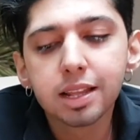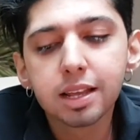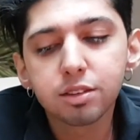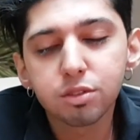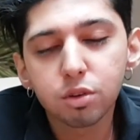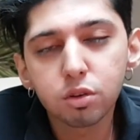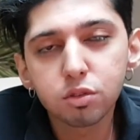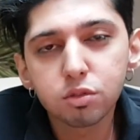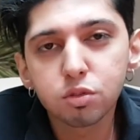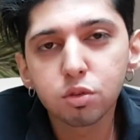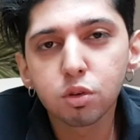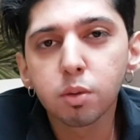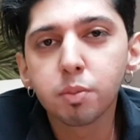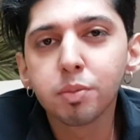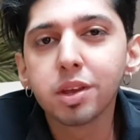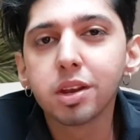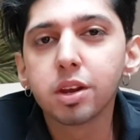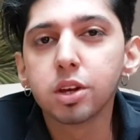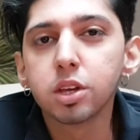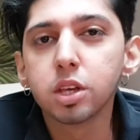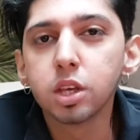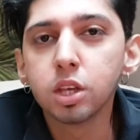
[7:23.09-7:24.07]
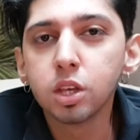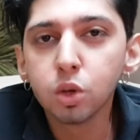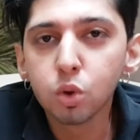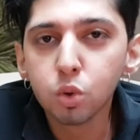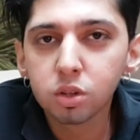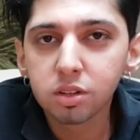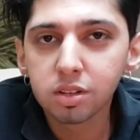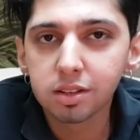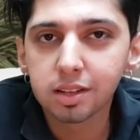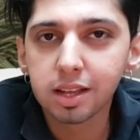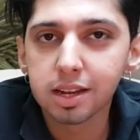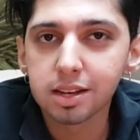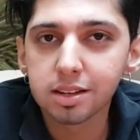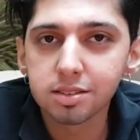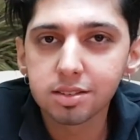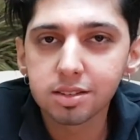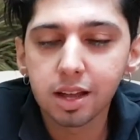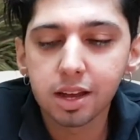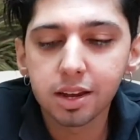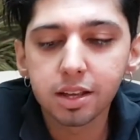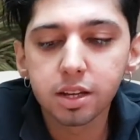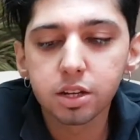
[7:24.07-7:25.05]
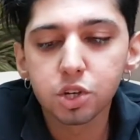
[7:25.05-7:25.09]
There's also a bit of youth that
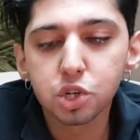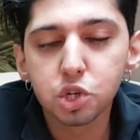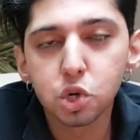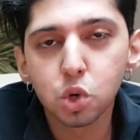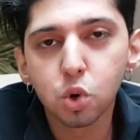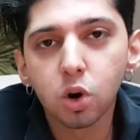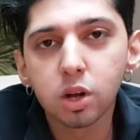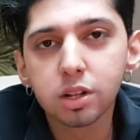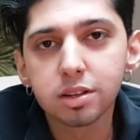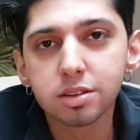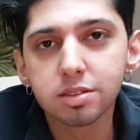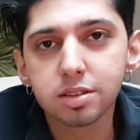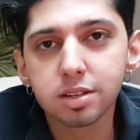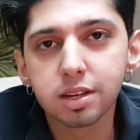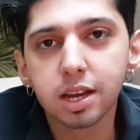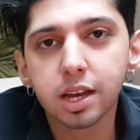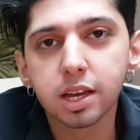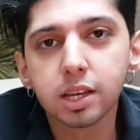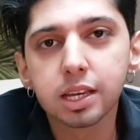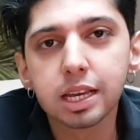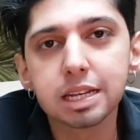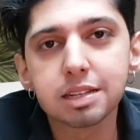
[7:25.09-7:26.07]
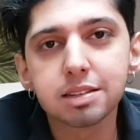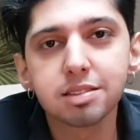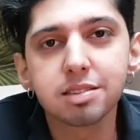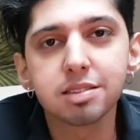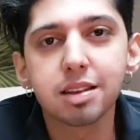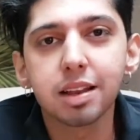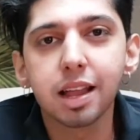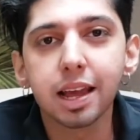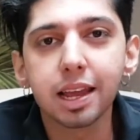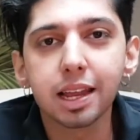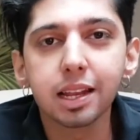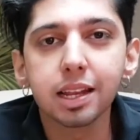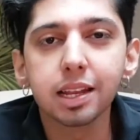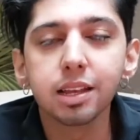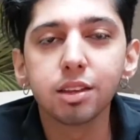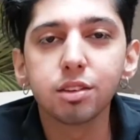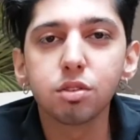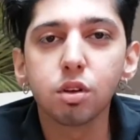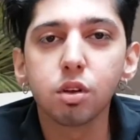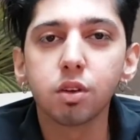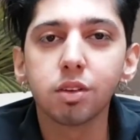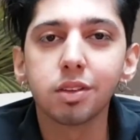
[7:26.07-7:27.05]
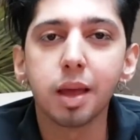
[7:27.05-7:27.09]
is starting to show on the cigar. You get
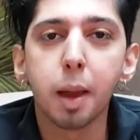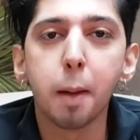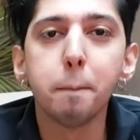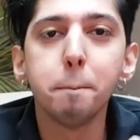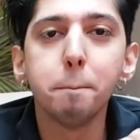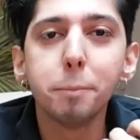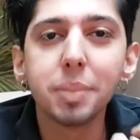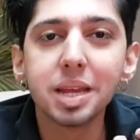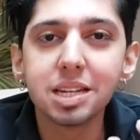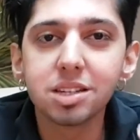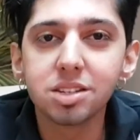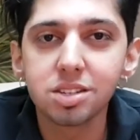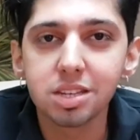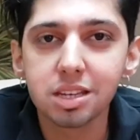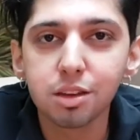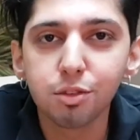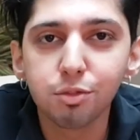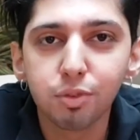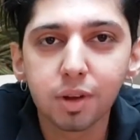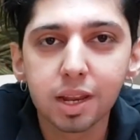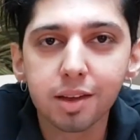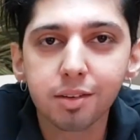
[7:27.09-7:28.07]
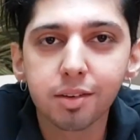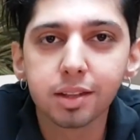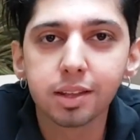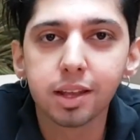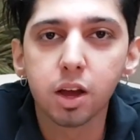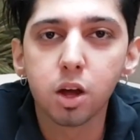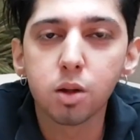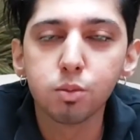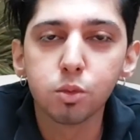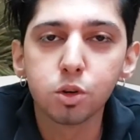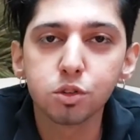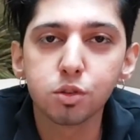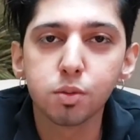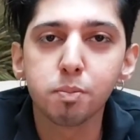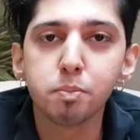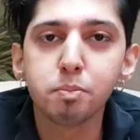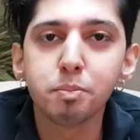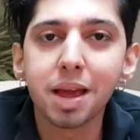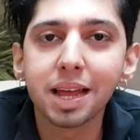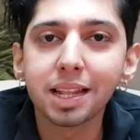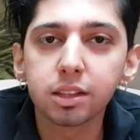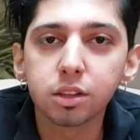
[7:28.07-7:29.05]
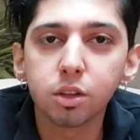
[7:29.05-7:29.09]
slightly sort of that minty flavor, that almost
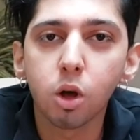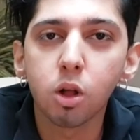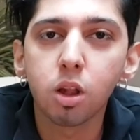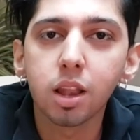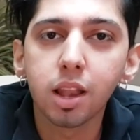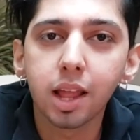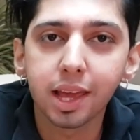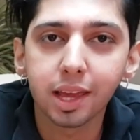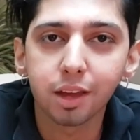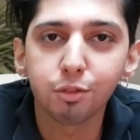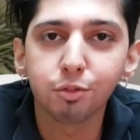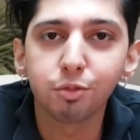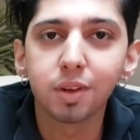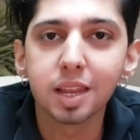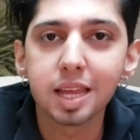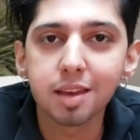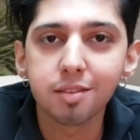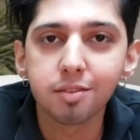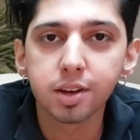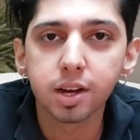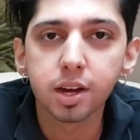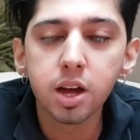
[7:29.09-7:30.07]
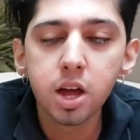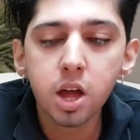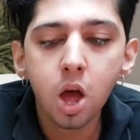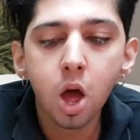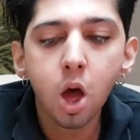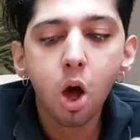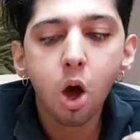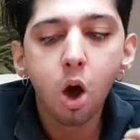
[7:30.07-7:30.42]
menthol-like flavor